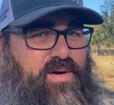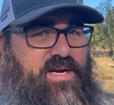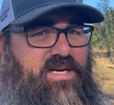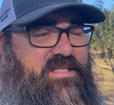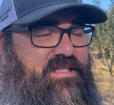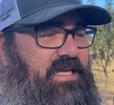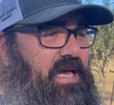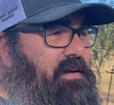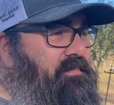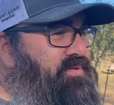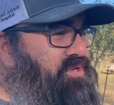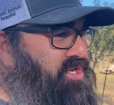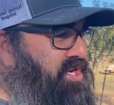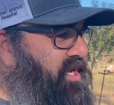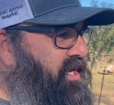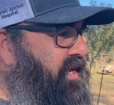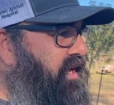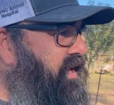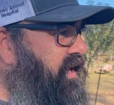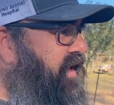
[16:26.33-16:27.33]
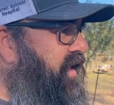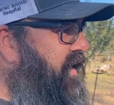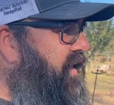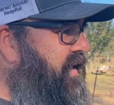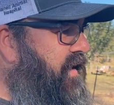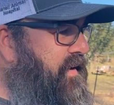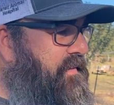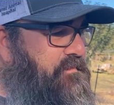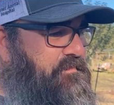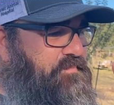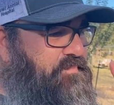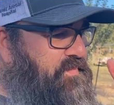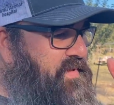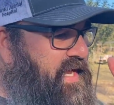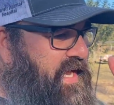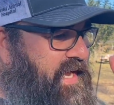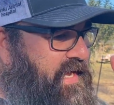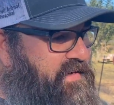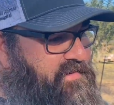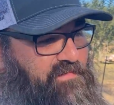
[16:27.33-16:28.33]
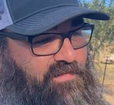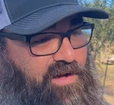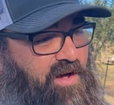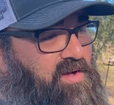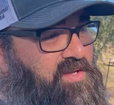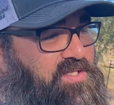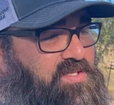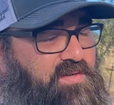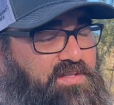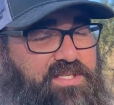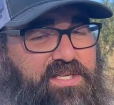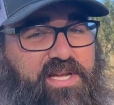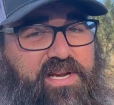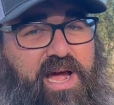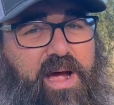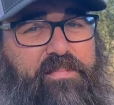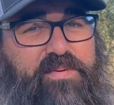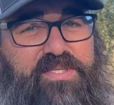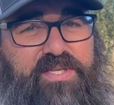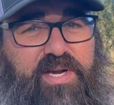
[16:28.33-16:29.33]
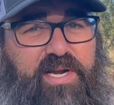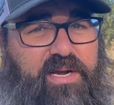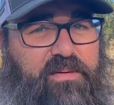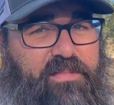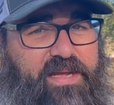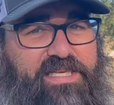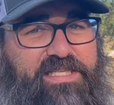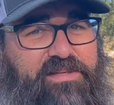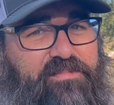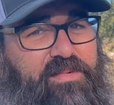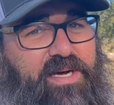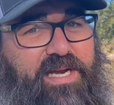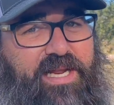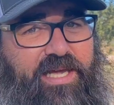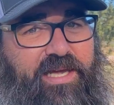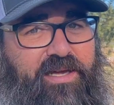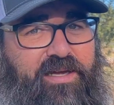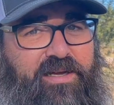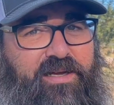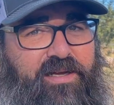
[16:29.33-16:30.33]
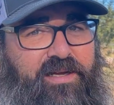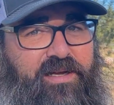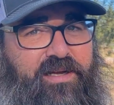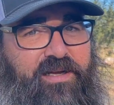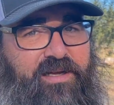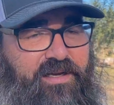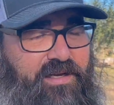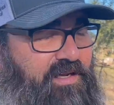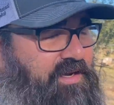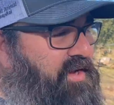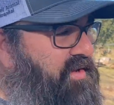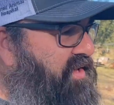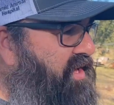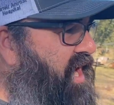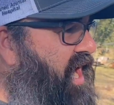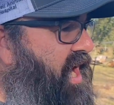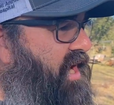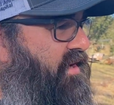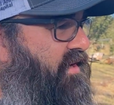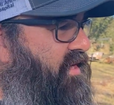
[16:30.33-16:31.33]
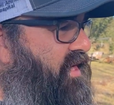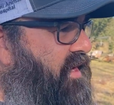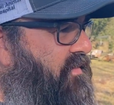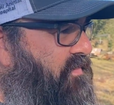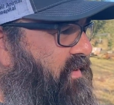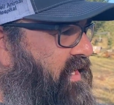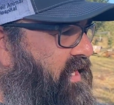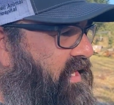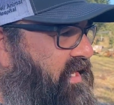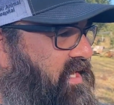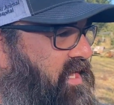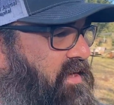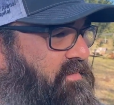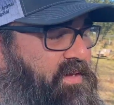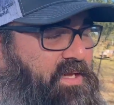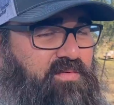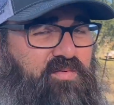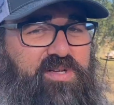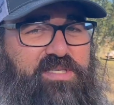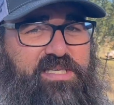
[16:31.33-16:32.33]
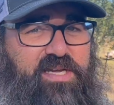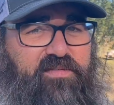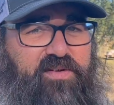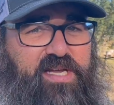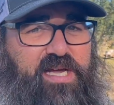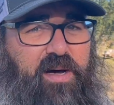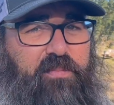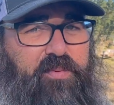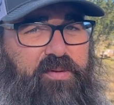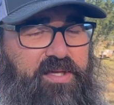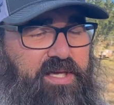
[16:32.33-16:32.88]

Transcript: exemption. And also it's a good opportunity to make some money. You know, you hire a company to come in once every couple of